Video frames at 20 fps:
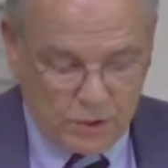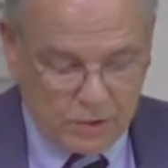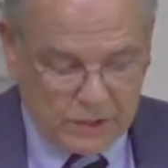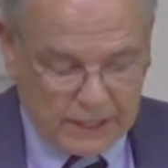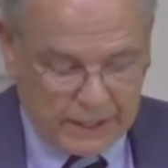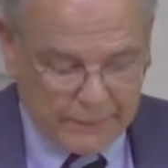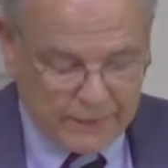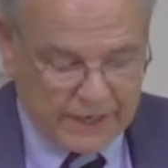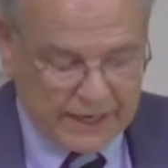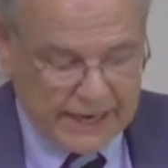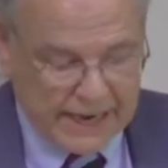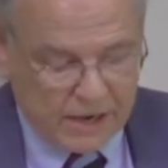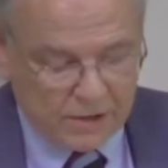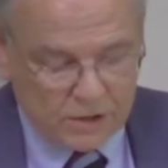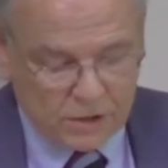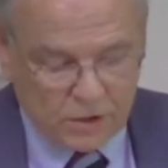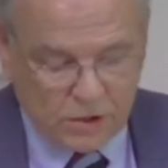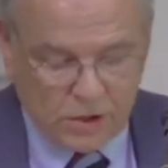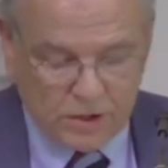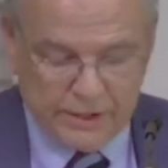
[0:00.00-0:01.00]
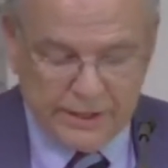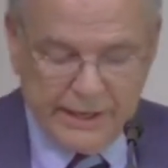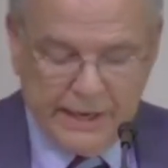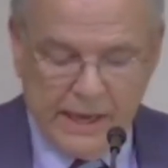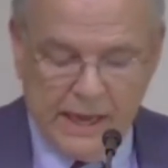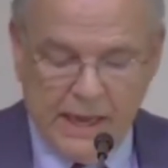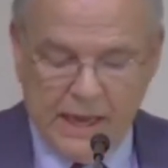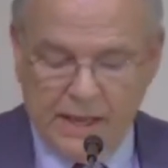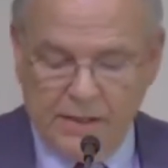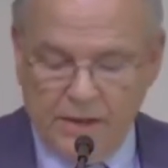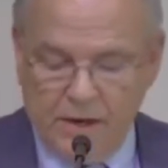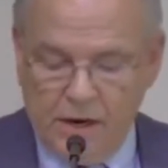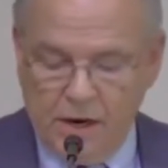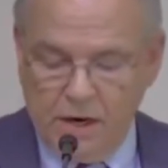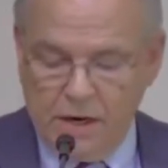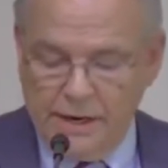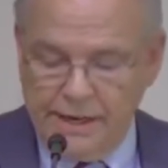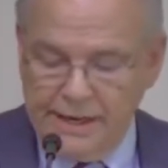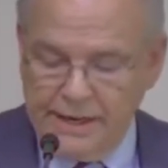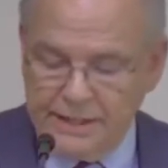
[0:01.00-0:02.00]
And I recounted all the
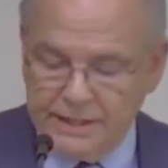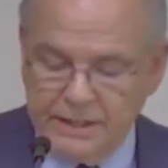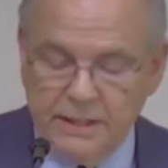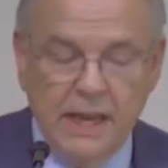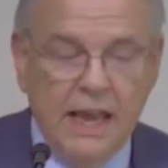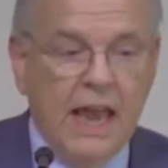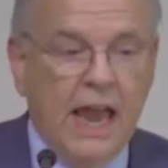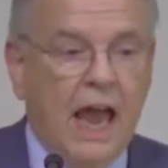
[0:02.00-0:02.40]
heartaches.